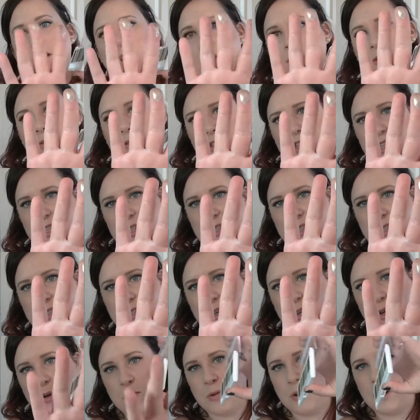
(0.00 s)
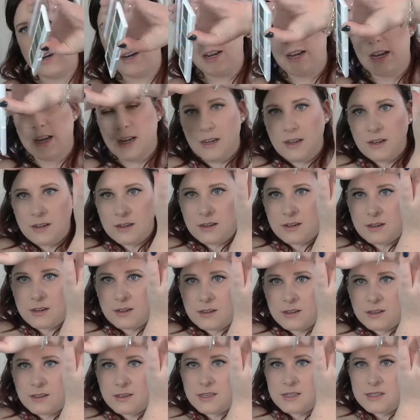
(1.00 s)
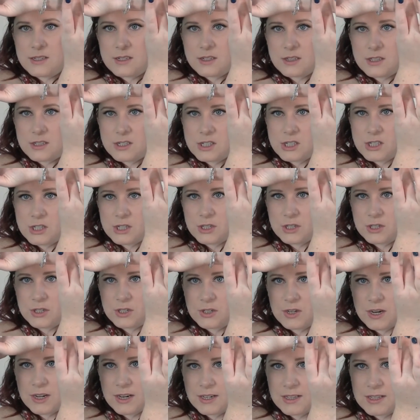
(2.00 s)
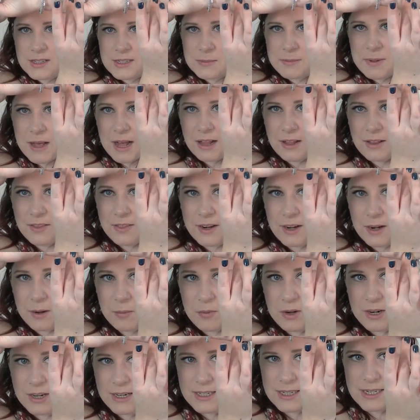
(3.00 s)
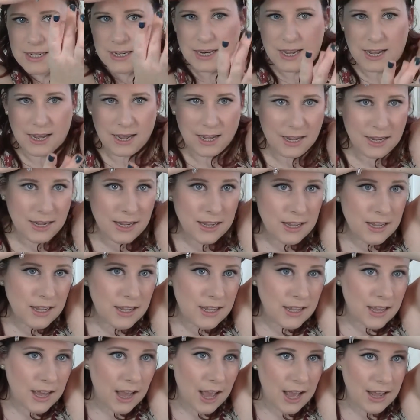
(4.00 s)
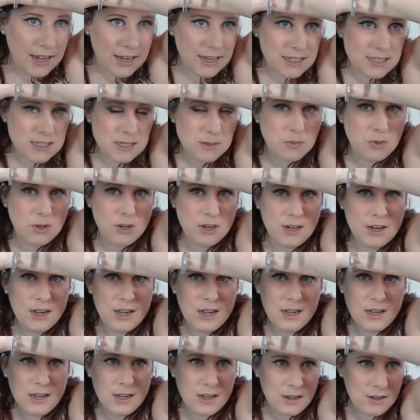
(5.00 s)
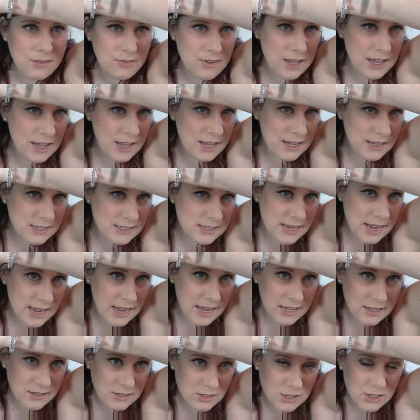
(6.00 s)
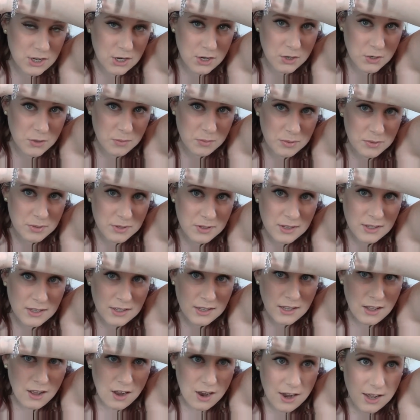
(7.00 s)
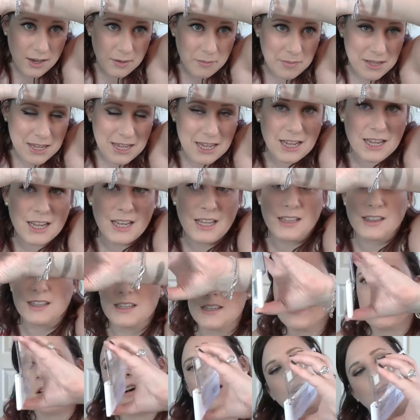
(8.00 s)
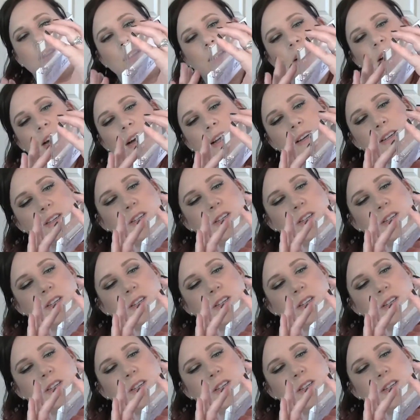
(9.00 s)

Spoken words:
which is so pretty. These are the 2 out of this palette that I'm wearing today. And it's more of a tan taupe. On me, these all look kind of